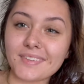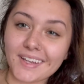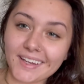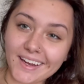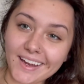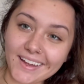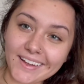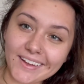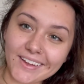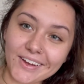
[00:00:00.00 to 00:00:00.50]

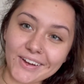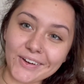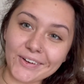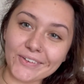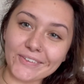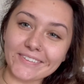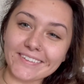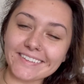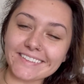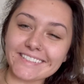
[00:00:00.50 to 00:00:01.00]

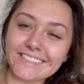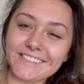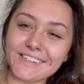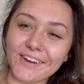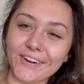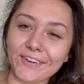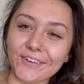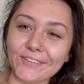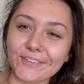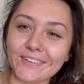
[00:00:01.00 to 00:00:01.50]
Hello,
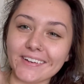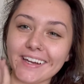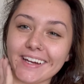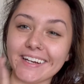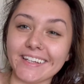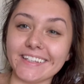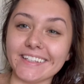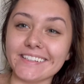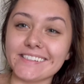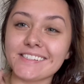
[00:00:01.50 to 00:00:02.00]
so it
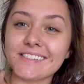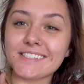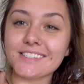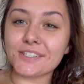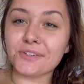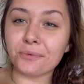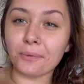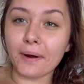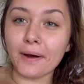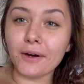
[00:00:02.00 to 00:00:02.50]
is
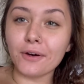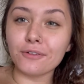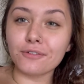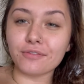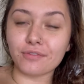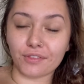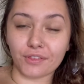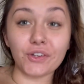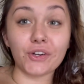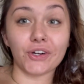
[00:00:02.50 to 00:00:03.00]

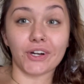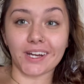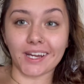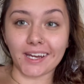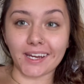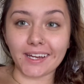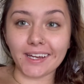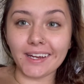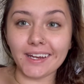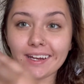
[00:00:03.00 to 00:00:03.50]

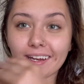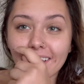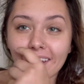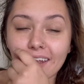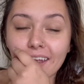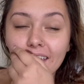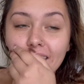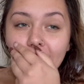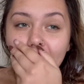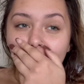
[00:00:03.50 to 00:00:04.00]
12.30.
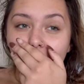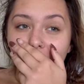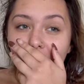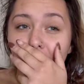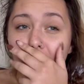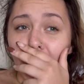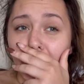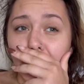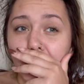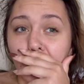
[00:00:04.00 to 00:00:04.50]

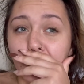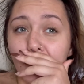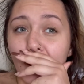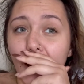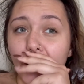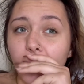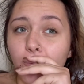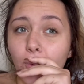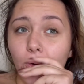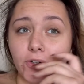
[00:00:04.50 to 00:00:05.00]
Um, I
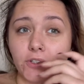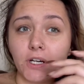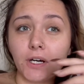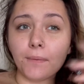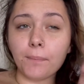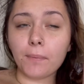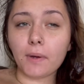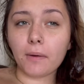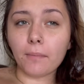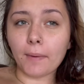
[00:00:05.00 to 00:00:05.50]
woke
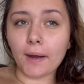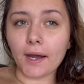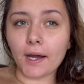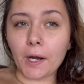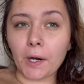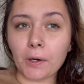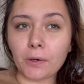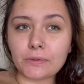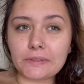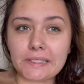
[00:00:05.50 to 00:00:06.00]
up
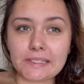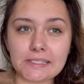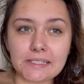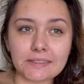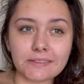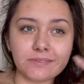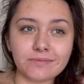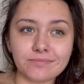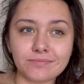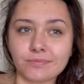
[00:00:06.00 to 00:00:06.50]
about
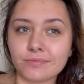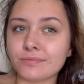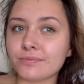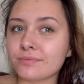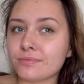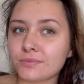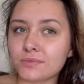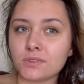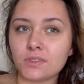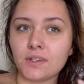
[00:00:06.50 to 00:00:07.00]

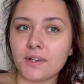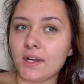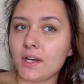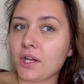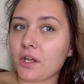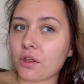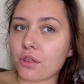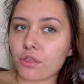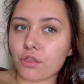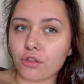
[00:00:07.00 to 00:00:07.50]

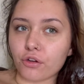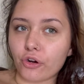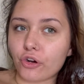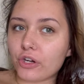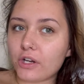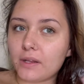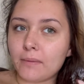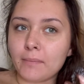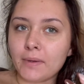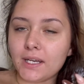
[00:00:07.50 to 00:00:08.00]

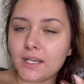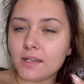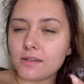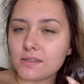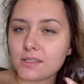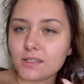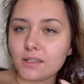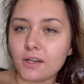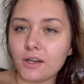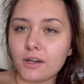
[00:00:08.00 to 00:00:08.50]
30
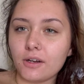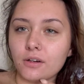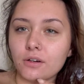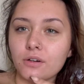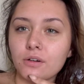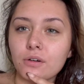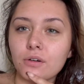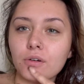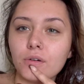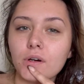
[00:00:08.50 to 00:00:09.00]
minutes
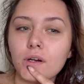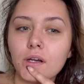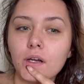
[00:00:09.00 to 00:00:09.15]
ago.